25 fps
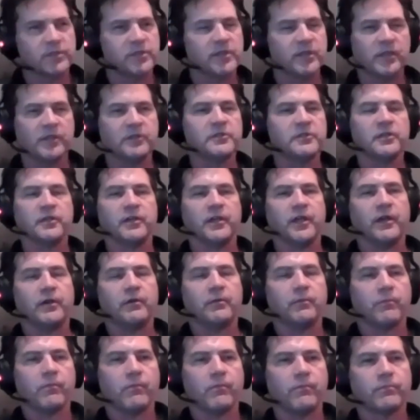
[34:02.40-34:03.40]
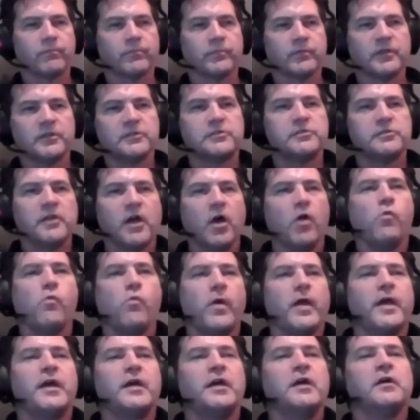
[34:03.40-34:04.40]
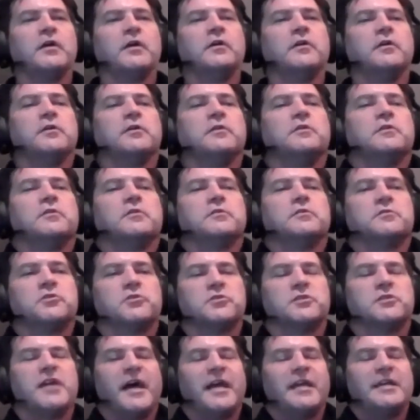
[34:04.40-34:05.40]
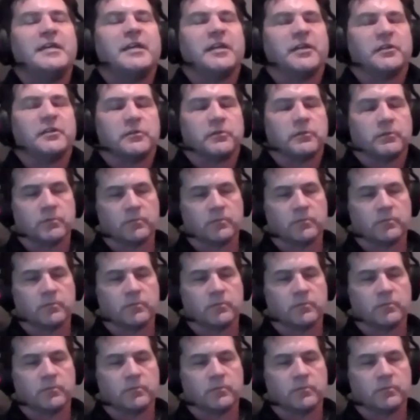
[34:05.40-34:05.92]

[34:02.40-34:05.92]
the internet. There's nowhere to take it.